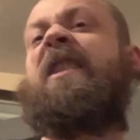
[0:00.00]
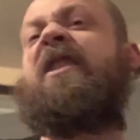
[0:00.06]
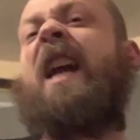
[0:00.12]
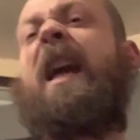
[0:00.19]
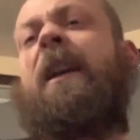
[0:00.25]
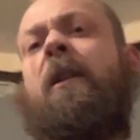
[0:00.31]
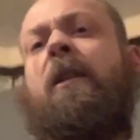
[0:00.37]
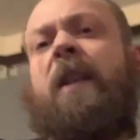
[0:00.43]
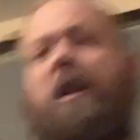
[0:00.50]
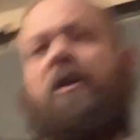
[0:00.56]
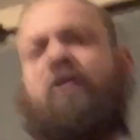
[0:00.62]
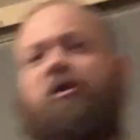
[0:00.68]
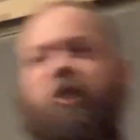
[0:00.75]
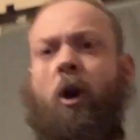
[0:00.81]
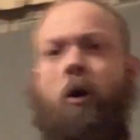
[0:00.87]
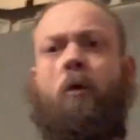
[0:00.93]
second is
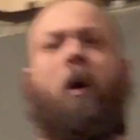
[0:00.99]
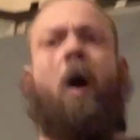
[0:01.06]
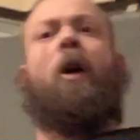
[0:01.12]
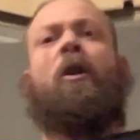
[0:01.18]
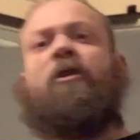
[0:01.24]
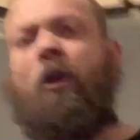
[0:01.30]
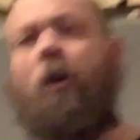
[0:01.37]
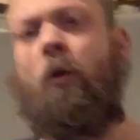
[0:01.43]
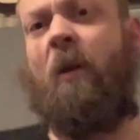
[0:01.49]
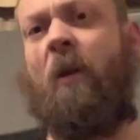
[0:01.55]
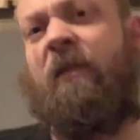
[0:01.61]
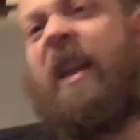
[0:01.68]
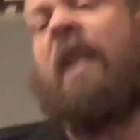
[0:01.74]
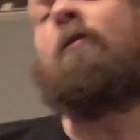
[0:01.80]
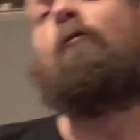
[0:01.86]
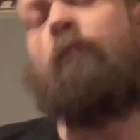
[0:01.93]
due to
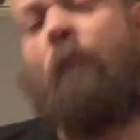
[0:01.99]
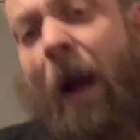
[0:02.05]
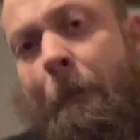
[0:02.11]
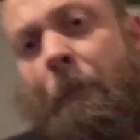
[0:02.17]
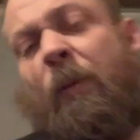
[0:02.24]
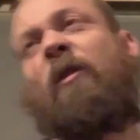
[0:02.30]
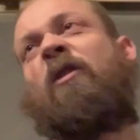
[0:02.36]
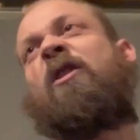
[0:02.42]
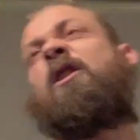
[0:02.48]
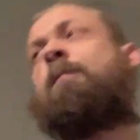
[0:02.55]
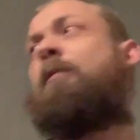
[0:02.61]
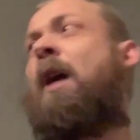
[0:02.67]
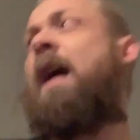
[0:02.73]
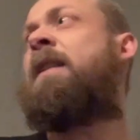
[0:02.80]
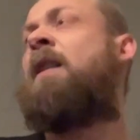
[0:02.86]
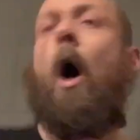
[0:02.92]
the rampant
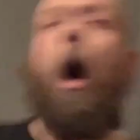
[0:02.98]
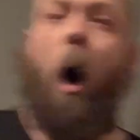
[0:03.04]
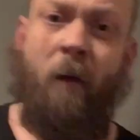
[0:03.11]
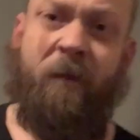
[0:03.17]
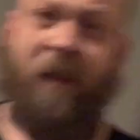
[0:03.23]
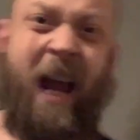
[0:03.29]
spread of